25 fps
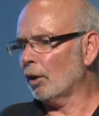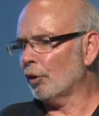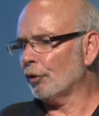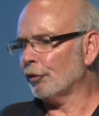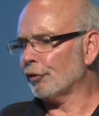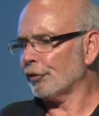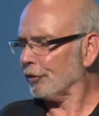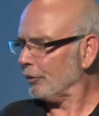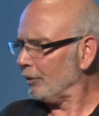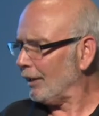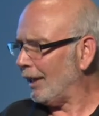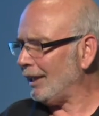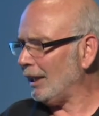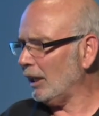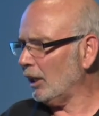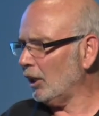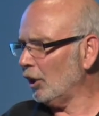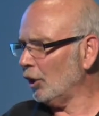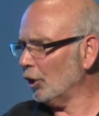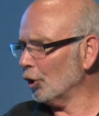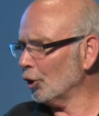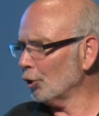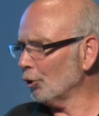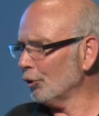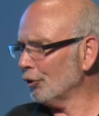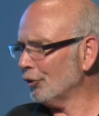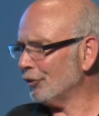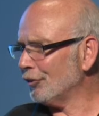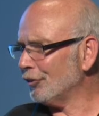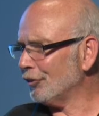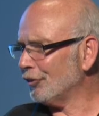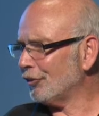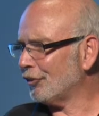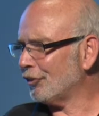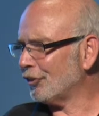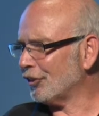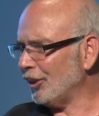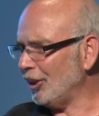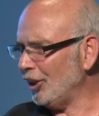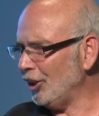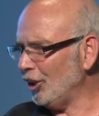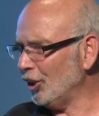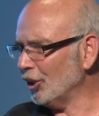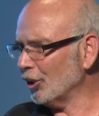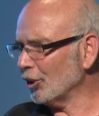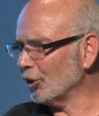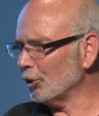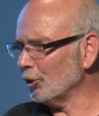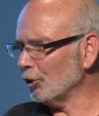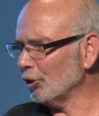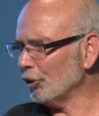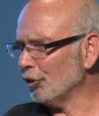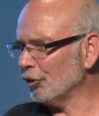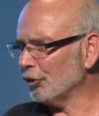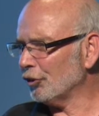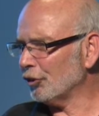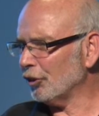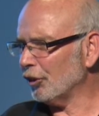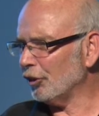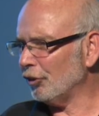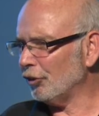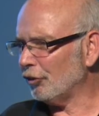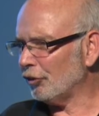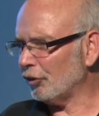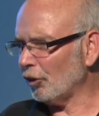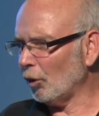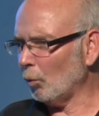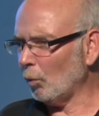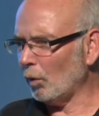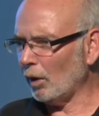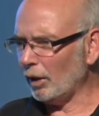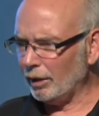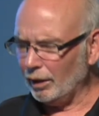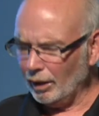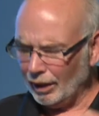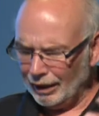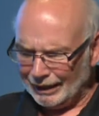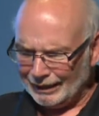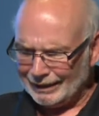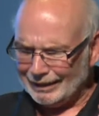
sledding hills, ski hills, and so on,